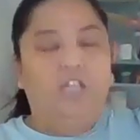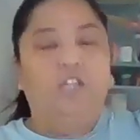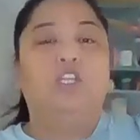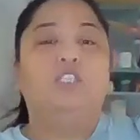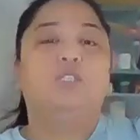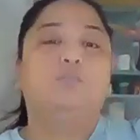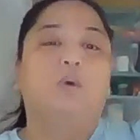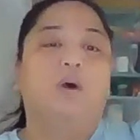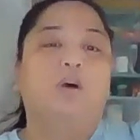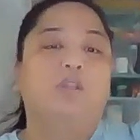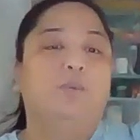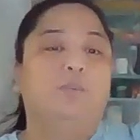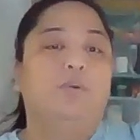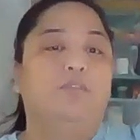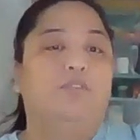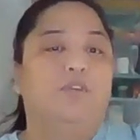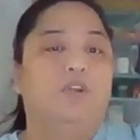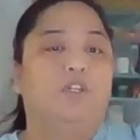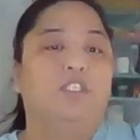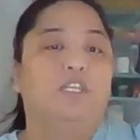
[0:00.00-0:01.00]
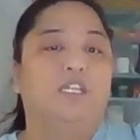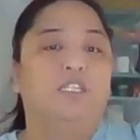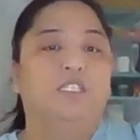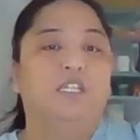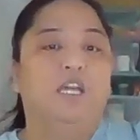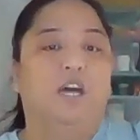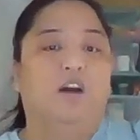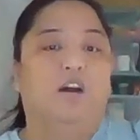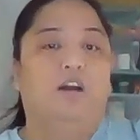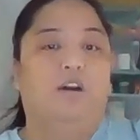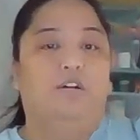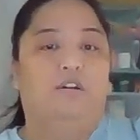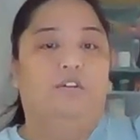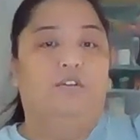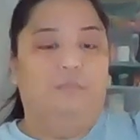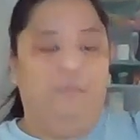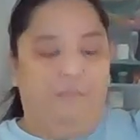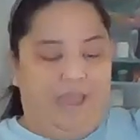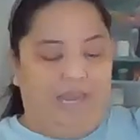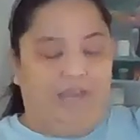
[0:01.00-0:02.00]
there's multiple versions of
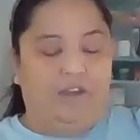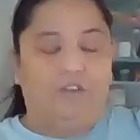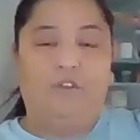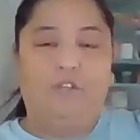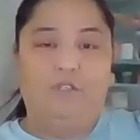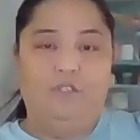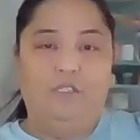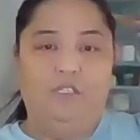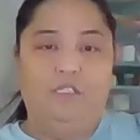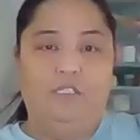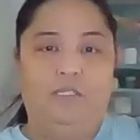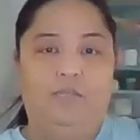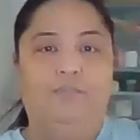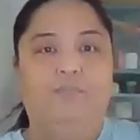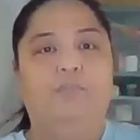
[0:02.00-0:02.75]
macarons.